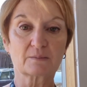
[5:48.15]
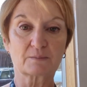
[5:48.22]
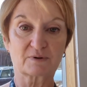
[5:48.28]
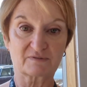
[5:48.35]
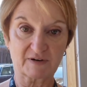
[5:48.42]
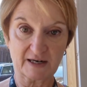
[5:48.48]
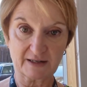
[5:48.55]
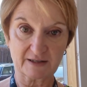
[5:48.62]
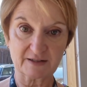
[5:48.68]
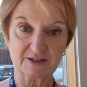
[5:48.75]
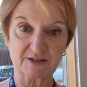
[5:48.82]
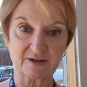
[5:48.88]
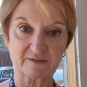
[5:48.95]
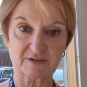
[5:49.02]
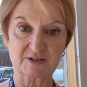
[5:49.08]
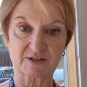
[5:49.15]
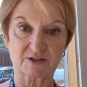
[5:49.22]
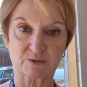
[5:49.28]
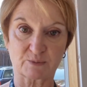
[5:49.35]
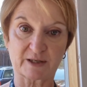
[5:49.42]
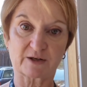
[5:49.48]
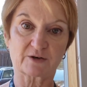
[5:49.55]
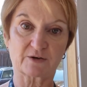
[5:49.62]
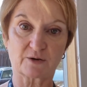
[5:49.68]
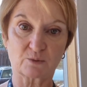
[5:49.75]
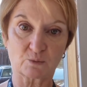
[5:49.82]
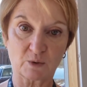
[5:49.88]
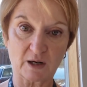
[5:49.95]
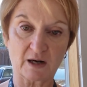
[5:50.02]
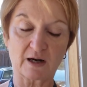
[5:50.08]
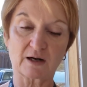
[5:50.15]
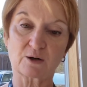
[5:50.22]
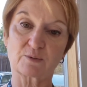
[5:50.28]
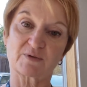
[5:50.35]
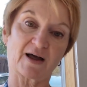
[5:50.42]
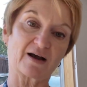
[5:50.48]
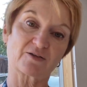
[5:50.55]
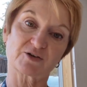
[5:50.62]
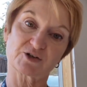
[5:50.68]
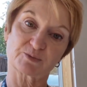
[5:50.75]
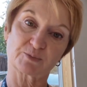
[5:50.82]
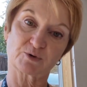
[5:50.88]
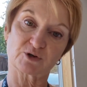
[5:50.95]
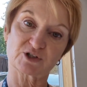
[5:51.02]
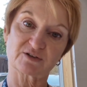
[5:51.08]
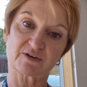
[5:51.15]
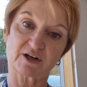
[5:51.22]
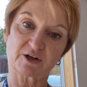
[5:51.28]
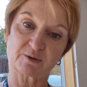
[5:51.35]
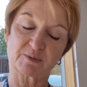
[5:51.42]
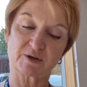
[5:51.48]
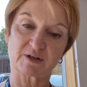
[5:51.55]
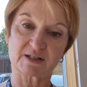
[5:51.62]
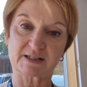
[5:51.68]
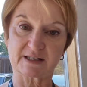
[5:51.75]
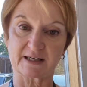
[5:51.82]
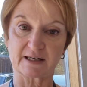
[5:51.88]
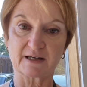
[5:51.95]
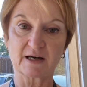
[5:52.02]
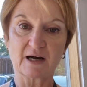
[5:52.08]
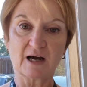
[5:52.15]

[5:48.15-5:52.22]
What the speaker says: provide our services and we cannot work without the support of our community,